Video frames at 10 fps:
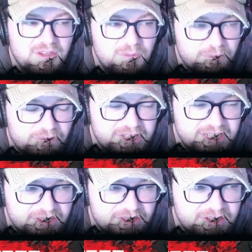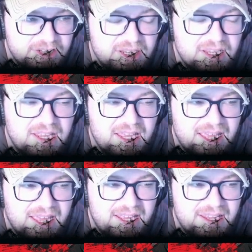were pretty good.
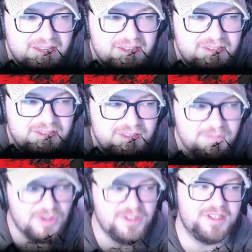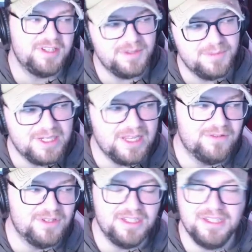And the monsters
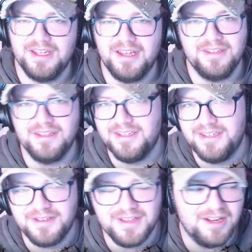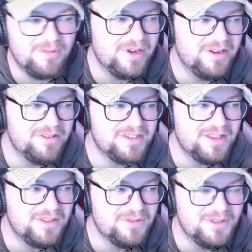themselves, I dug their appearance. I
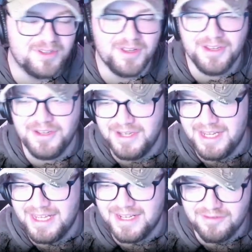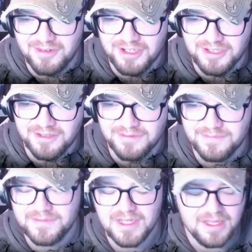thought it was quite unique and original.
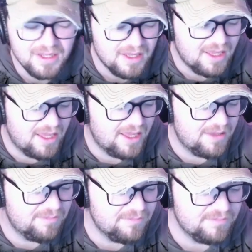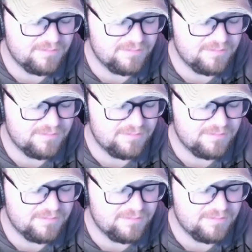As